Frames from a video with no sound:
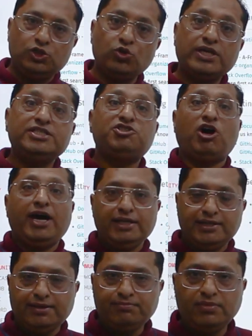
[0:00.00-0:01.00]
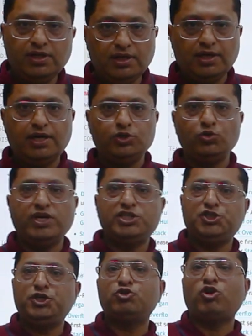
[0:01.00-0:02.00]
You can join them, you can
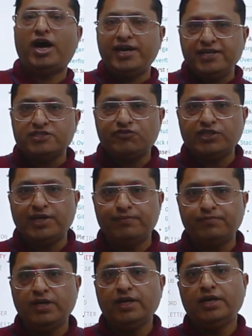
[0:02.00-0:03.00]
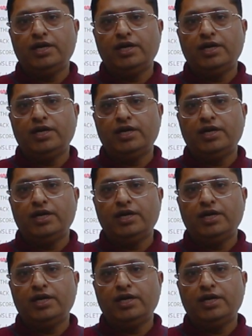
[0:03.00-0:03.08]
share your ideas with them,